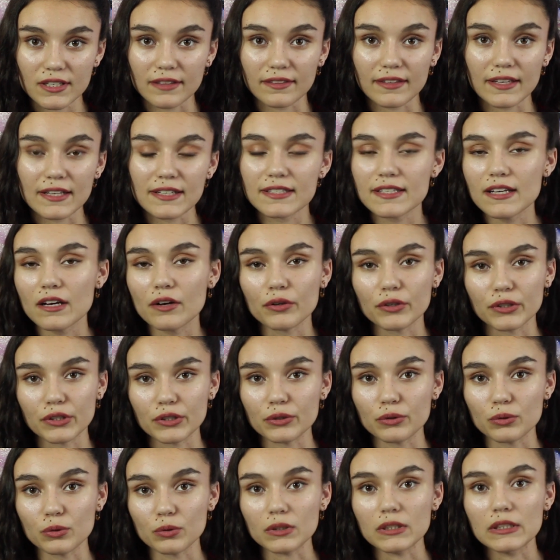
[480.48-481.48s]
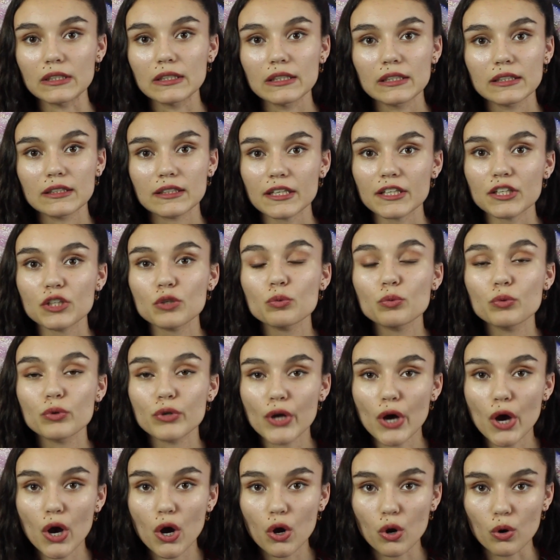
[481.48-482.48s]
that they tell you that you
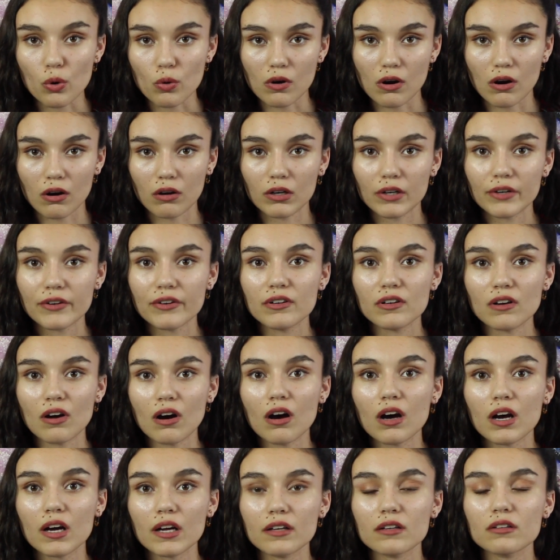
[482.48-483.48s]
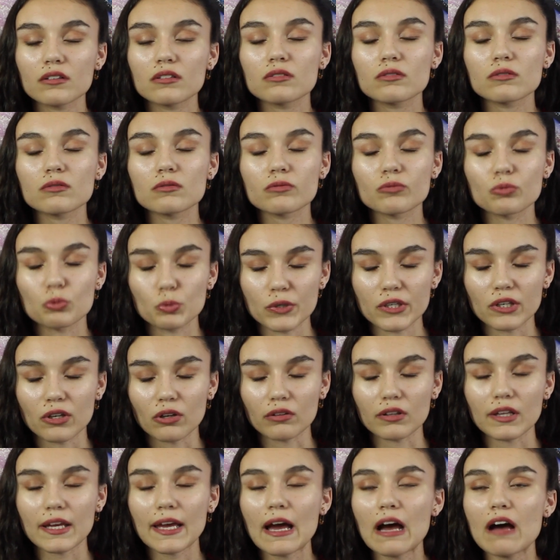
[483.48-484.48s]
know are not
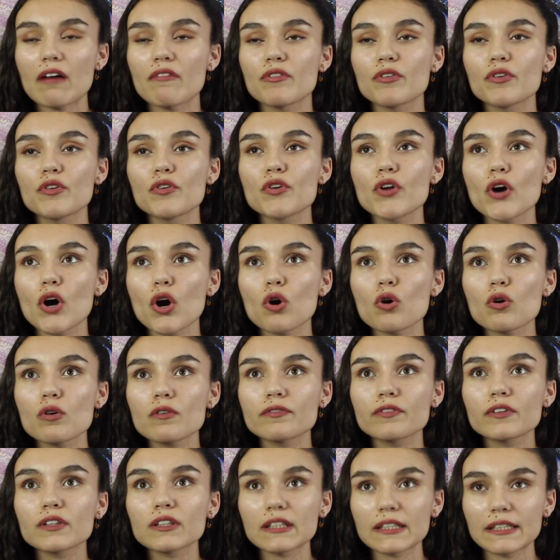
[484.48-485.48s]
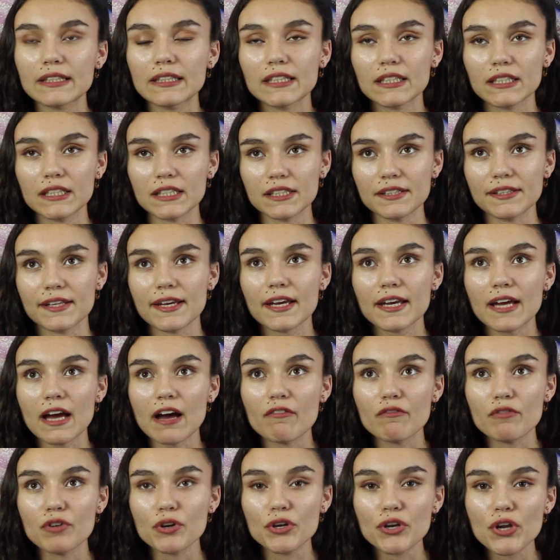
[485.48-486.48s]
real. They have no validity, they
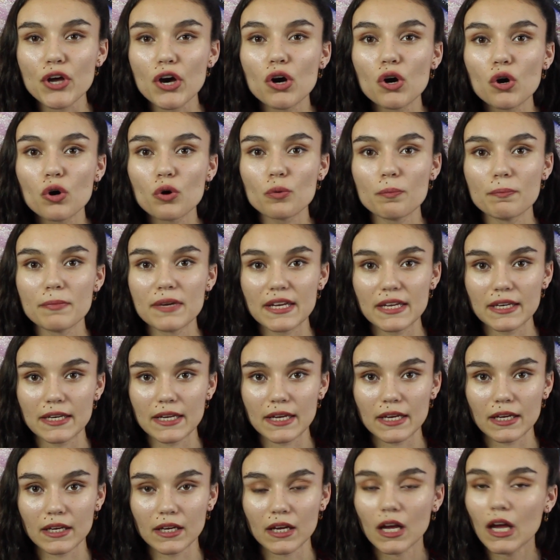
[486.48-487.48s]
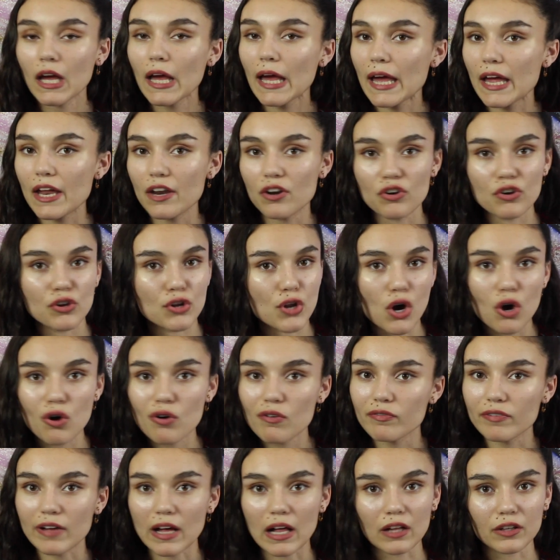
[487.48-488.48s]
have no meaning and
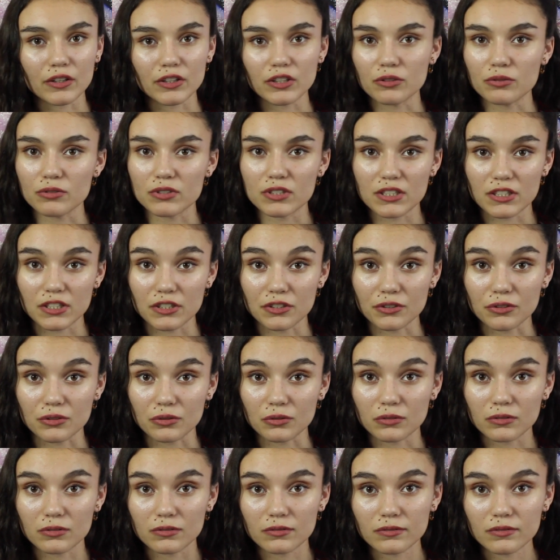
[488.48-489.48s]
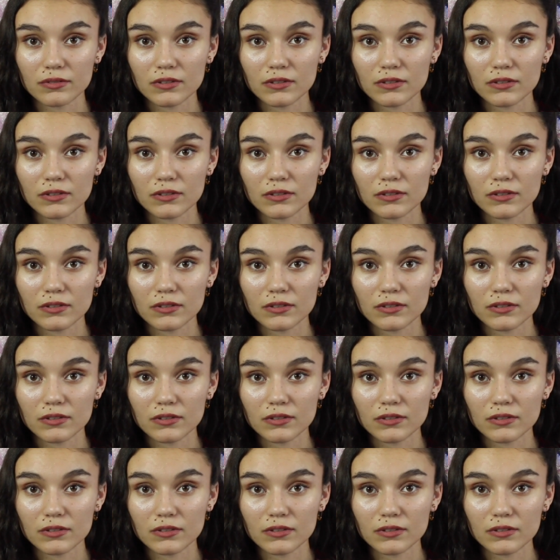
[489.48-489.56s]
no value to you.